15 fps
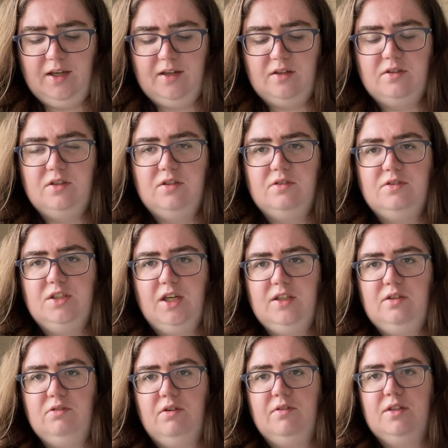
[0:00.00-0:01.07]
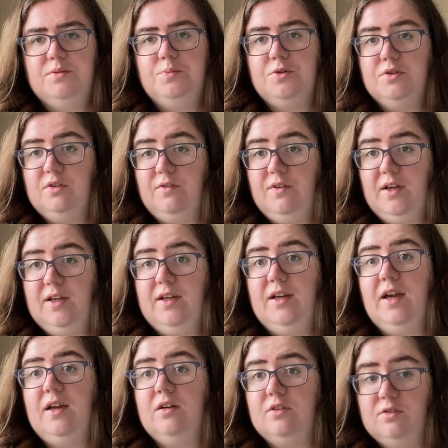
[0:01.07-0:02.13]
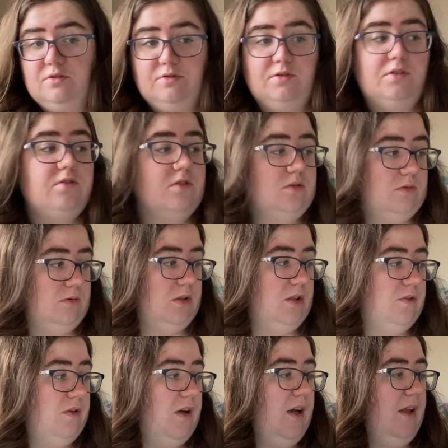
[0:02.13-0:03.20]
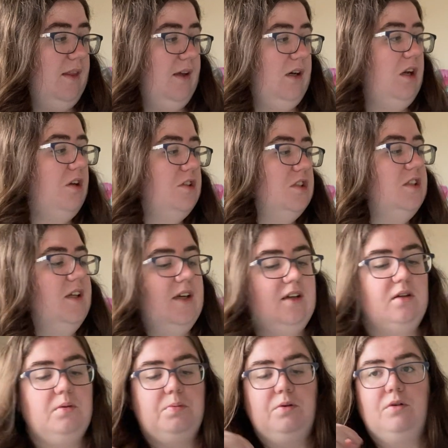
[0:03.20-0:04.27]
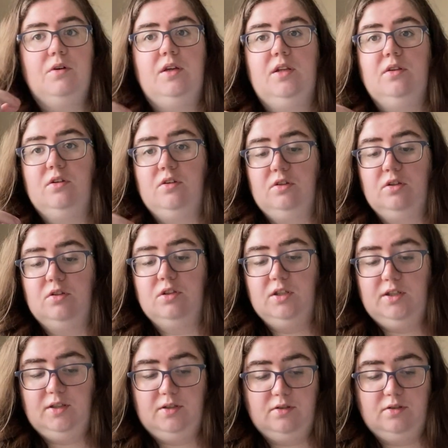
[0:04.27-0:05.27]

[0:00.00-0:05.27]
I can do January's butterfly and get it over and done with, and then each day put in the colour.